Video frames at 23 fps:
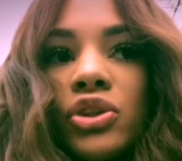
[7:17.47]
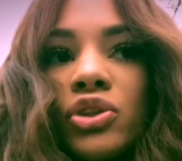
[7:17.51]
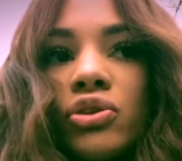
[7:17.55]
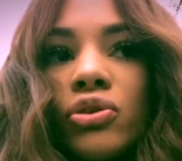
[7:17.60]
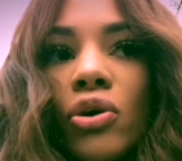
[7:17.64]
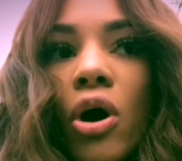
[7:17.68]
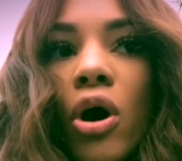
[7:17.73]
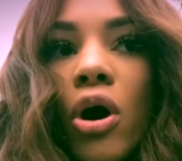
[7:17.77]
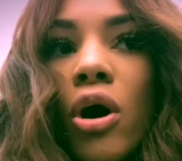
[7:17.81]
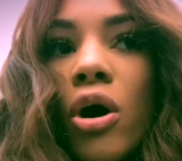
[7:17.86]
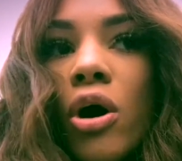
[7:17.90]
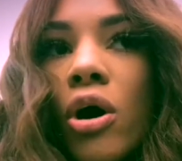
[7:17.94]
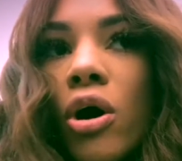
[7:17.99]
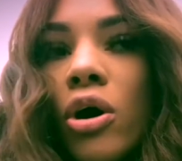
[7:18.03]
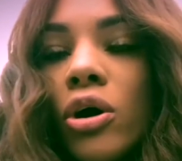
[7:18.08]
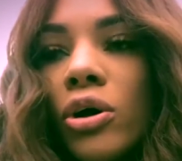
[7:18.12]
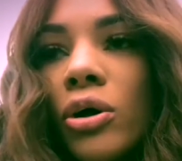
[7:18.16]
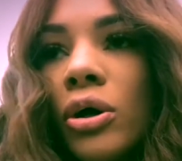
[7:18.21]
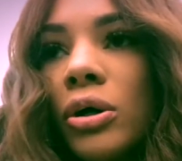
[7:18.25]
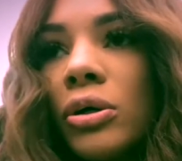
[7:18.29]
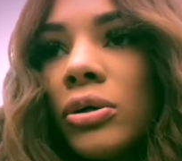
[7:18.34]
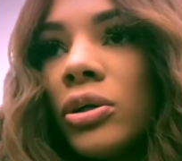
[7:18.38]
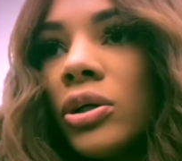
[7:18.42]

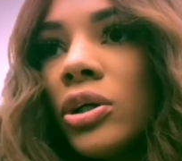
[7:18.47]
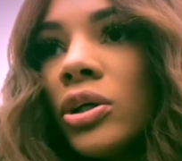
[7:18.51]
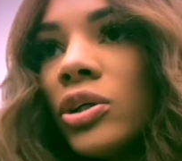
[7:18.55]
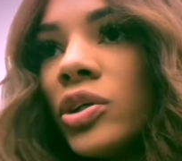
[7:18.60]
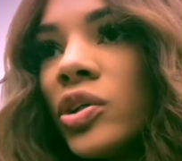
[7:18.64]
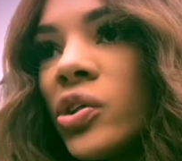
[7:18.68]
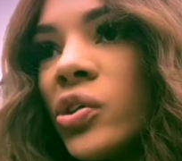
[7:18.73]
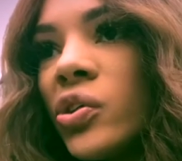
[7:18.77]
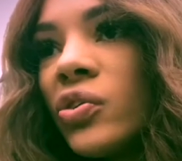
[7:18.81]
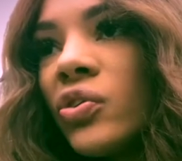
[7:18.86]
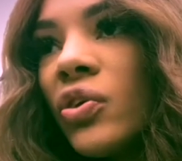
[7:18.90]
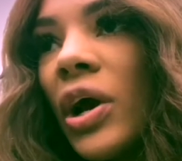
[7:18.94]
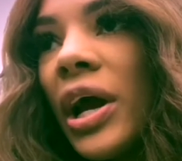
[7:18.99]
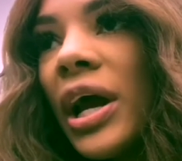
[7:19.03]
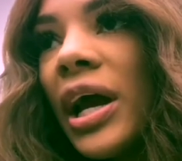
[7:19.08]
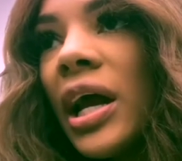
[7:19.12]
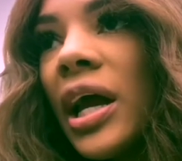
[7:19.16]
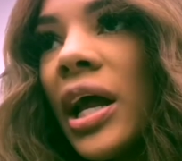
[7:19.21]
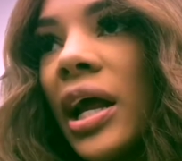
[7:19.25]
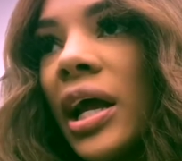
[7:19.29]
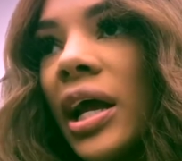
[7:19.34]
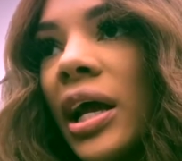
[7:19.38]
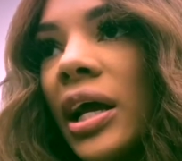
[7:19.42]
All
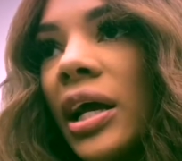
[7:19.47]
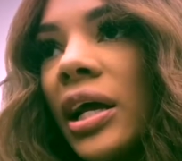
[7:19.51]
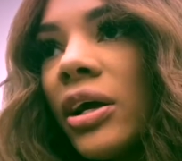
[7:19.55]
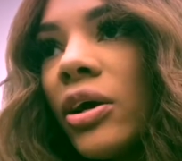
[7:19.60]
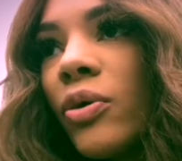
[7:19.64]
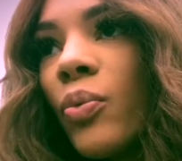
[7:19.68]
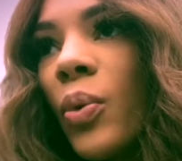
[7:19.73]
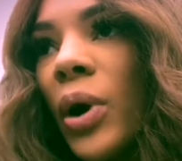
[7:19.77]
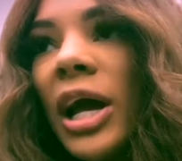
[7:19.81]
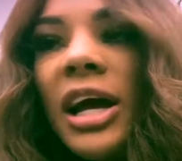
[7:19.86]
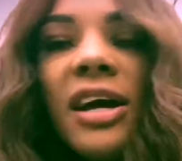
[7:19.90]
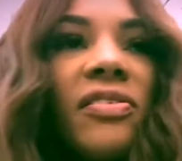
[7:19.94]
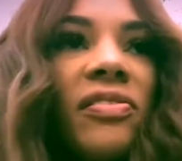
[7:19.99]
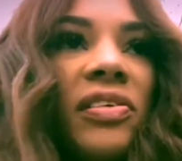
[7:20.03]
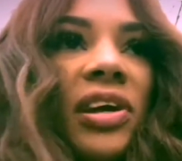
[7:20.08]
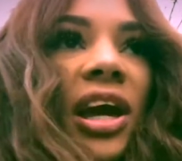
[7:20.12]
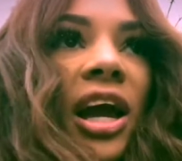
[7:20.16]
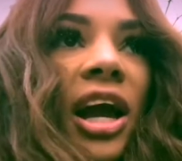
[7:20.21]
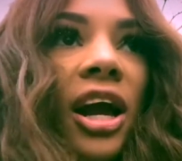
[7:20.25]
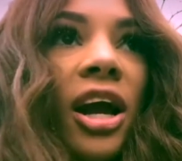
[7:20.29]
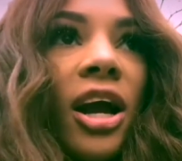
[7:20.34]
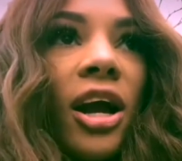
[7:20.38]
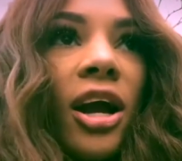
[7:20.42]
straight, wavy
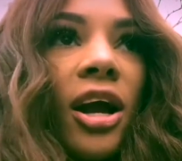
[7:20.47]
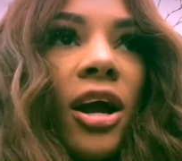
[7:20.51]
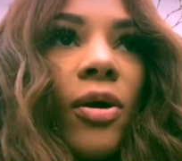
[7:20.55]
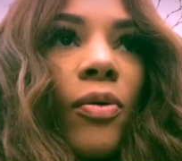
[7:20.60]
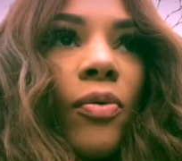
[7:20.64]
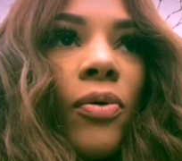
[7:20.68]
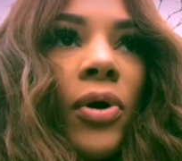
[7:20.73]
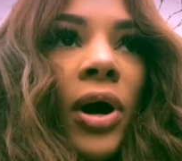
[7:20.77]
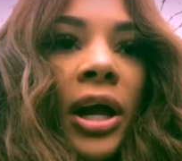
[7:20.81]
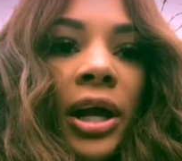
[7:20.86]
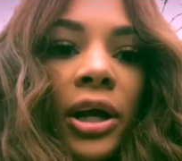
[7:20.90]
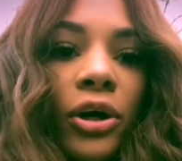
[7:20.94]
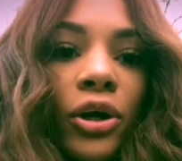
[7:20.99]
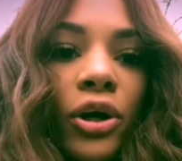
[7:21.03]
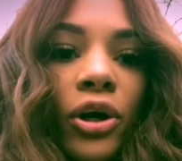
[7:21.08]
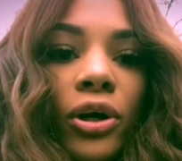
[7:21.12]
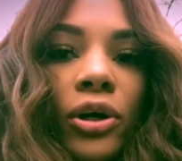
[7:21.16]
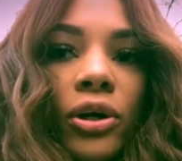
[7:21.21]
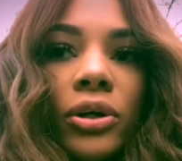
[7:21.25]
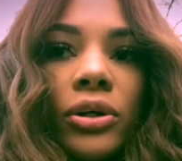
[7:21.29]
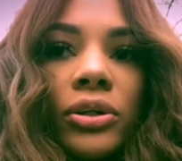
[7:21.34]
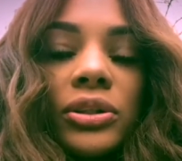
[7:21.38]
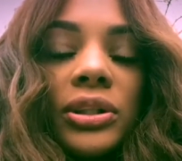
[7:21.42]
hair, white
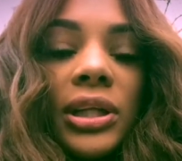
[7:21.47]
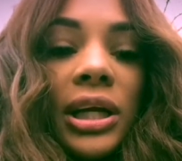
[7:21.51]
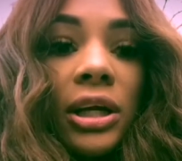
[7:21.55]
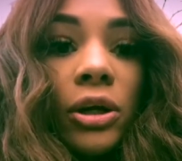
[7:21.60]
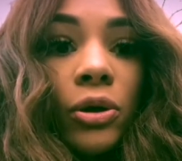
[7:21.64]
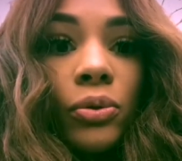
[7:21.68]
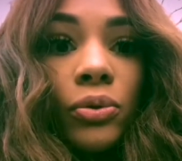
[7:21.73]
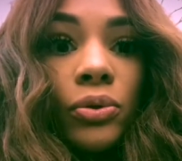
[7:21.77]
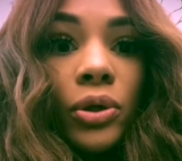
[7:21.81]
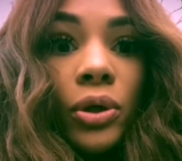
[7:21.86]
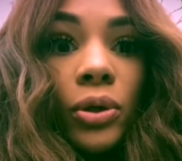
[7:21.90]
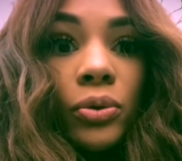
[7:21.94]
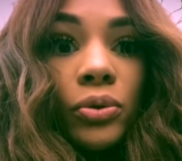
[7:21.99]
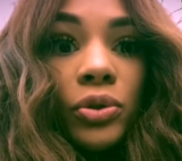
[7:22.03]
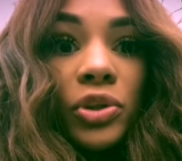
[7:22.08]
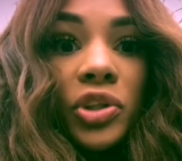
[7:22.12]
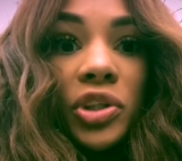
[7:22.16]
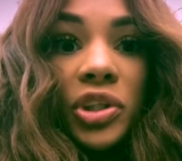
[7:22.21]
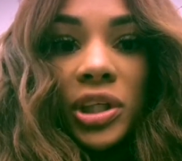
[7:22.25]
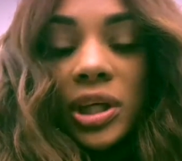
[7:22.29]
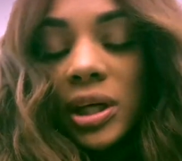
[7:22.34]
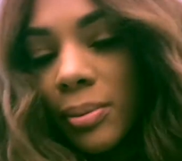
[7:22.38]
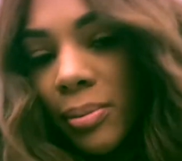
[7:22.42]
girls that don't know
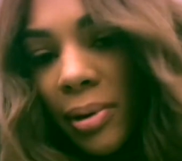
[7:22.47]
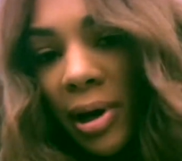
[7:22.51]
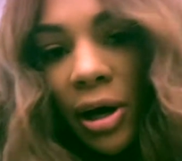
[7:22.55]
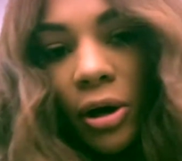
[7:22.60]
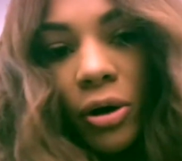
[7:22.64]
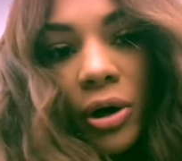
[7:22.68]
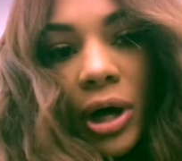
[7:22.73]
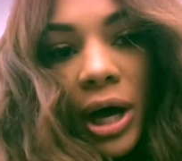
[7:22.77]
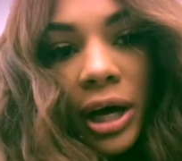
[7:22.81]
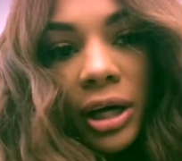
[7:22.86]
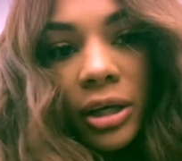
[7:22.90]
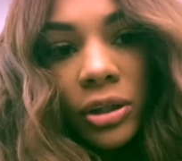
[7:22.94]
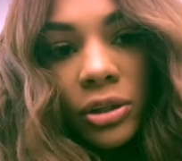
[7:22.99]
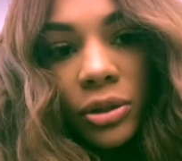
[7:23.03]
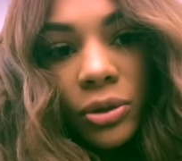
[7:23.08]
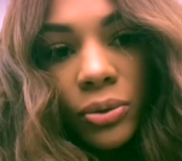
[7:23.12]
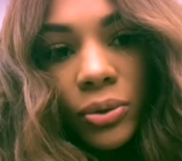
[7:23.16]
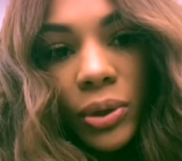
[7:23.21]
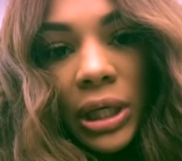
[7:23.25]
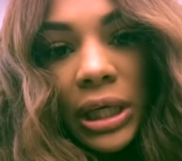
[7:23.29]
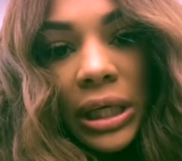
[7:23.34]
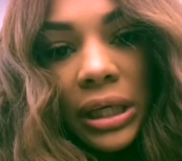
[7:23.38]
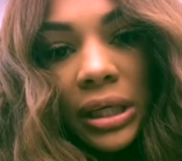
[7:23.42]
shit about how to
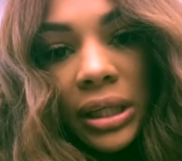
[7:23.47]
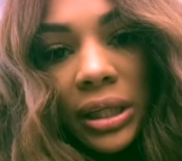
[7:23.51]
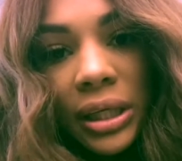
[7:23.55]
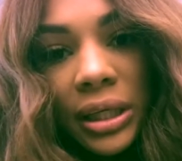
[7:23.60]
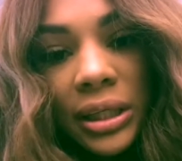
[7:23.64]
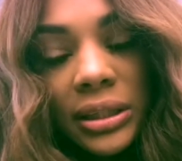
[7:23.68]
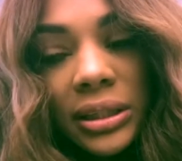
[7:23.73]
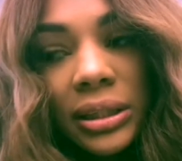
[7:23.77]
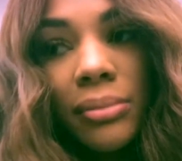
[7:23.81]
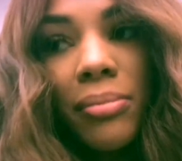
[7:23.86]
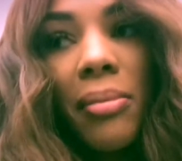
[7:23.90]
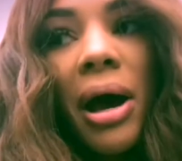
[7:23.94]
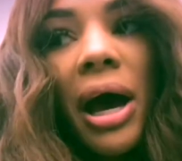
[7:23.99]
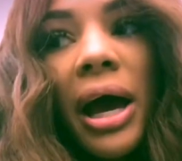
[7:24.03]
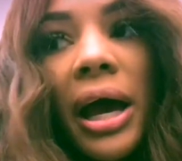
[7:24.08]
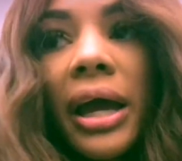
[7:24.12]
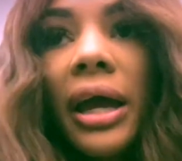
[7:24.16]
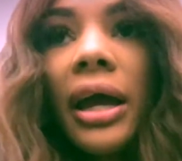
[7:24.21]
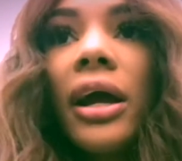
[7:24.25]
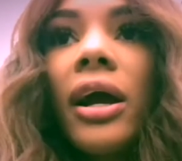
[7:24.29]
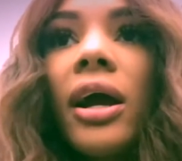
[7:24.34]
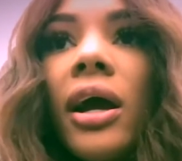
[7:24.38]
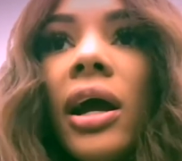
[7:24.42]
do anything to my
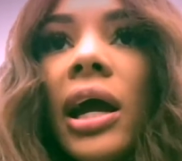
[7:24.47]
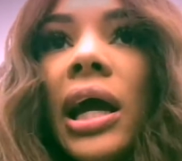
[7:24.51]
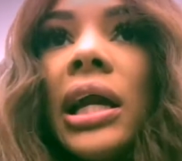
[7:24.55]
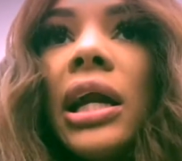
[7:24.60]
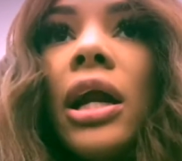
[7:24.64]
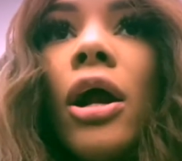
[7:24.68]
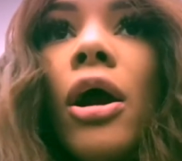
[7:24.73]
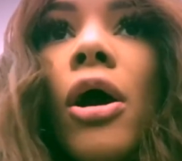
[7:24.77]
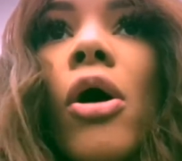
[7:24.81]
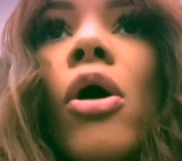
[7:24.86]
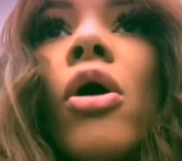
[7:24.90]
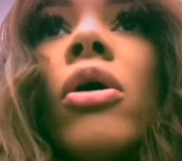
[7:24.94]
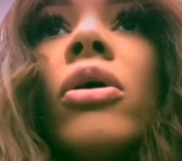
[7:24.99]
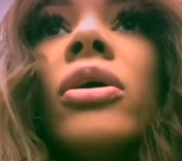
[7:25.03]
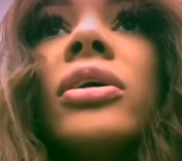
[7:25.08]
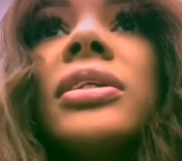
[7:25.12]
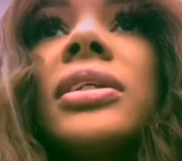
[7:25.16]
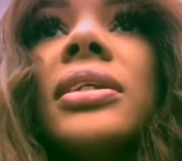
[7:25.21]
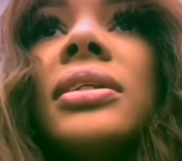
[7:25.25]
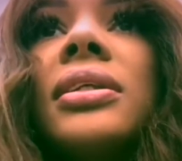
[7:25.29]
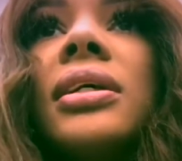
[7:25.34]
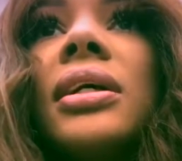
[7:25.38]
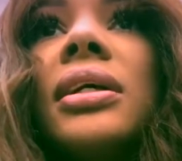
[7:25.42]
hair, and they're all
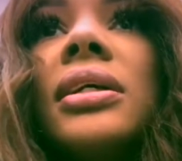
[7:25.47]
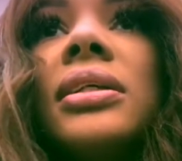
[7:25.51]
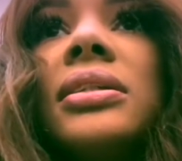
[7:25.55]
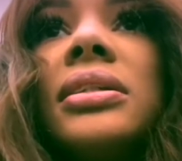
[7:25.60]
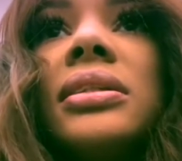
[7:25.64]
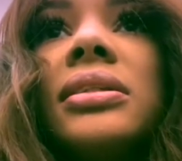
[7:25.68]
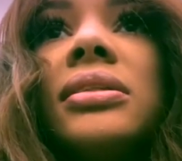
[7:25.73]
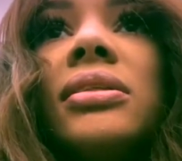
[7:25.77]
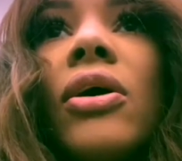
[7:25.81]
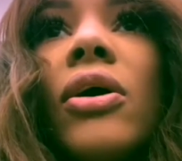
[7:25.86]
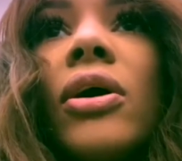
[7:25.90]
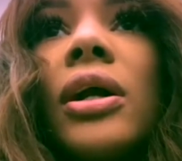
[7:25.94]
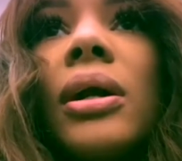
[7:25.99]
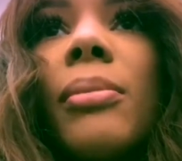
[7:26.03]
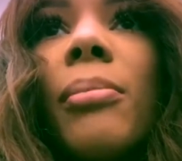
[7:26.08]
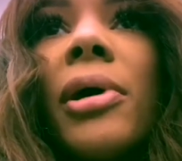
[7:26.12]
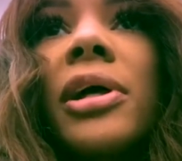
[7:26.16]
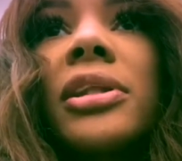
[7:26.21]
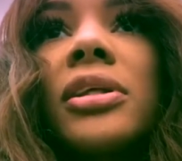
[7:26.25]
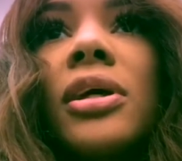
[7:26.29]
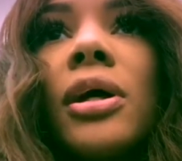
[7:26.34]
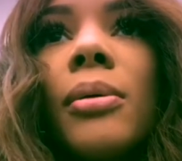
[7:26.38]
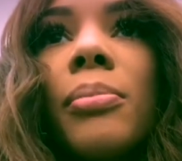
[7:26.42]
talking
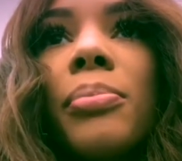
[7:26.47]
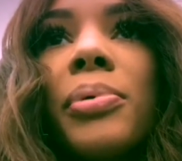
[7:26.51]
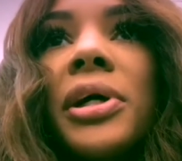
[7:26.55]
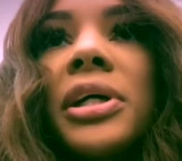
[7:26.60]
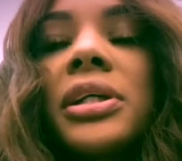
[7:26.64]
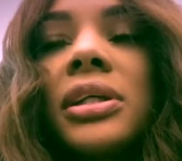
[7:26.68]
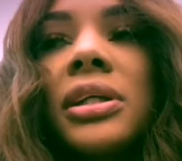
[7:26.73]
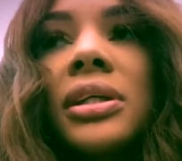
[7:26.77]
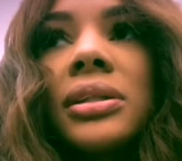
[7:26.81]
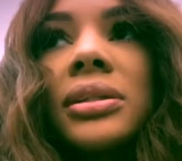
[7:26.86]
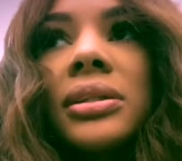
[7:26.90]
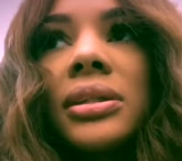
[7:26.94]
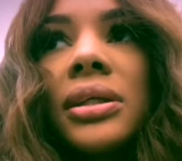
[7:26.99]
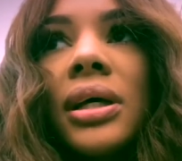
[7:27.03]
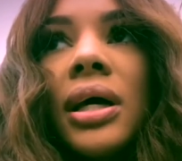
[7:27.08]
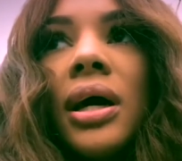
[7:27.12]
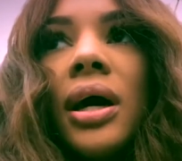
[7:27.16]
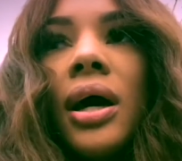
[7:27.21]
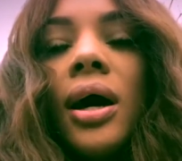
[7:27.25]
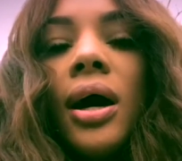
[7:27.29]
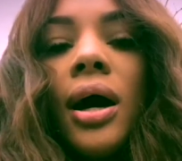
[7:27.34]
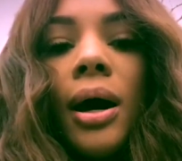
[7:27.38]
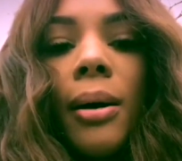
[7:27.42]
about their opinions
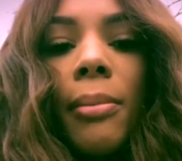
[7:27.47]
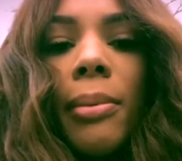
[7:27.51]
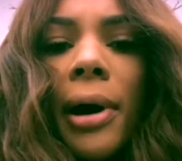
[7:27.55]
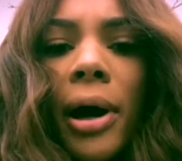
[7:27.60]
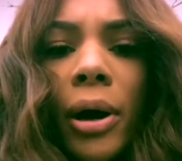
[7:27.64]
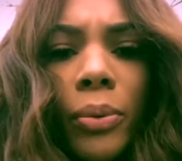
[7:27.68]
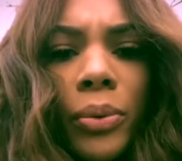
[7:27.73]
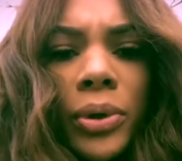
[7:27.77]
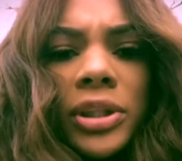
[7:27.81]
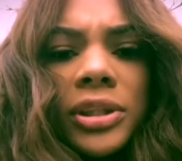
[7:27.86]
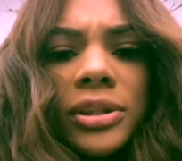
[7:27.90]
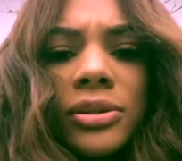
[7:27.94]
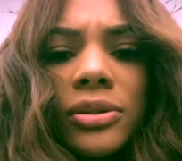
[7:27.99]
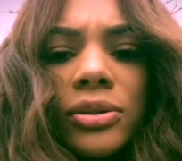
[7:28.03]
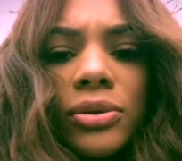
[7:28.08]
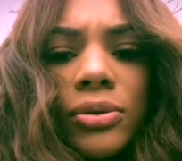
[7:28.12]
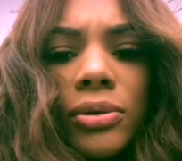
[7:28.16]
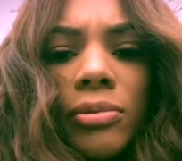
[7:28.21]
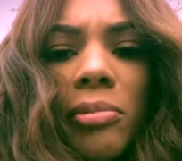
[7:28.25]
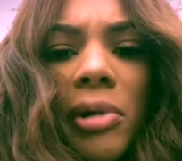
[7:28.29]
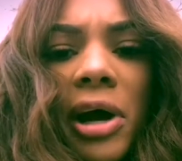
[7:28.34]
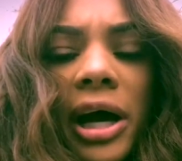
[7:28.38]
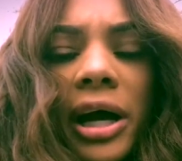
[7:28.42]
about what to do
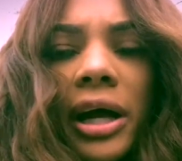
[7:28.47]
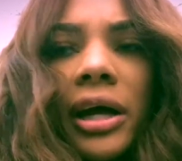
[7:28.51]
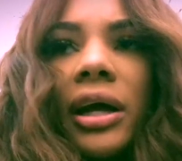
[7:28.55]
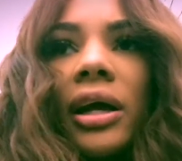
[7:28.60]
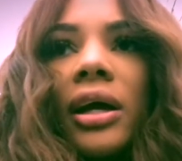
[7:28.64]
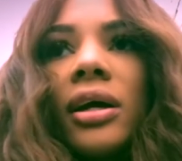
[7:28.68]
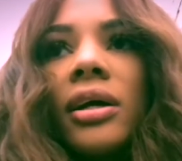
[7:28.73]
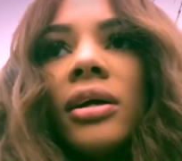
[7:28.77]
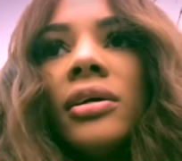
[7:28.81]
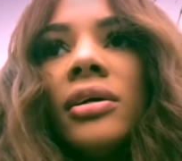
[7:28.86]
to my hair.